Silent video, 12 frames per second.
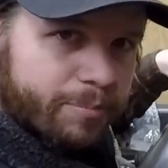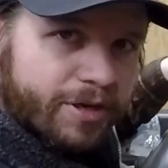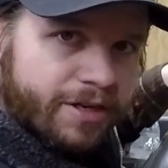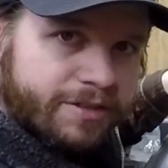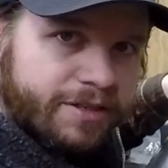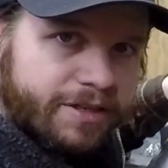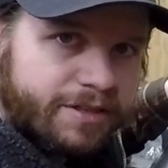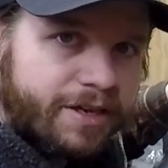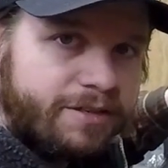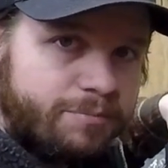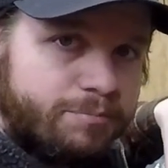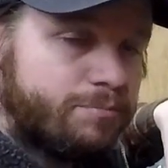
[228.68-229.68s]
and
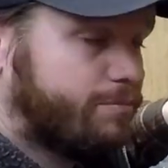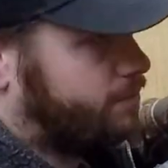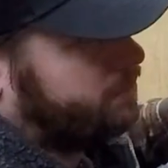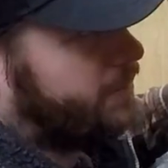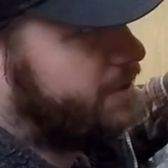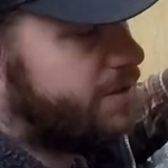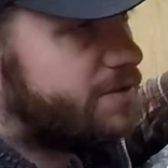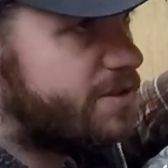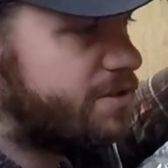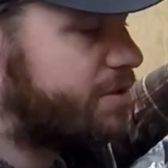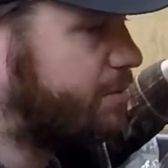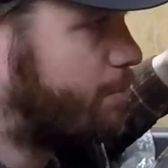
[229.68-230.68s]
kind of
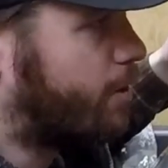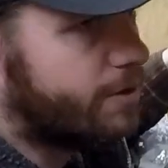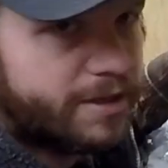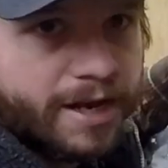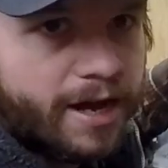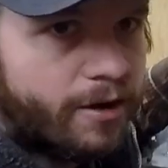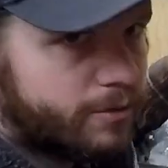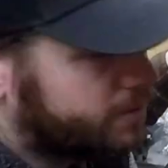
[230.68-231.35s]
essentially burn it out,